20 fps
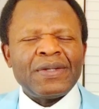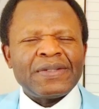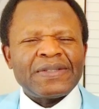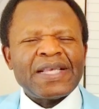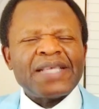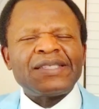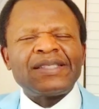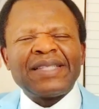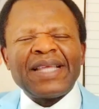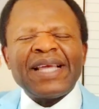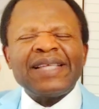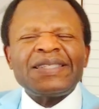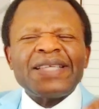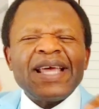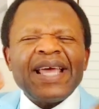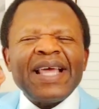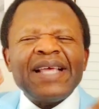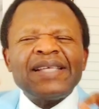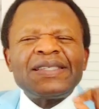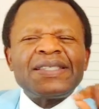Since
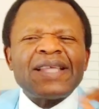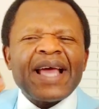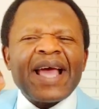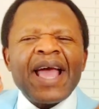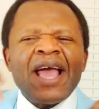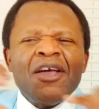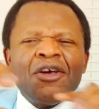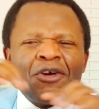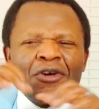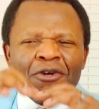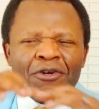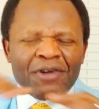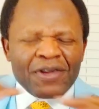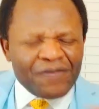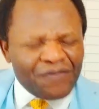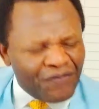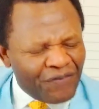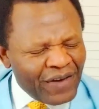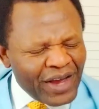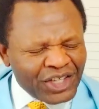this is the
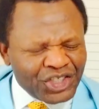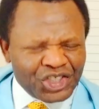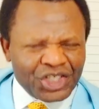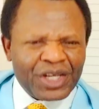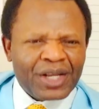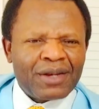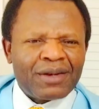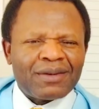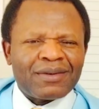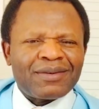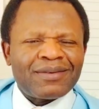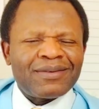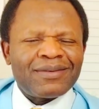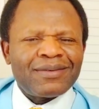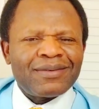refreshing.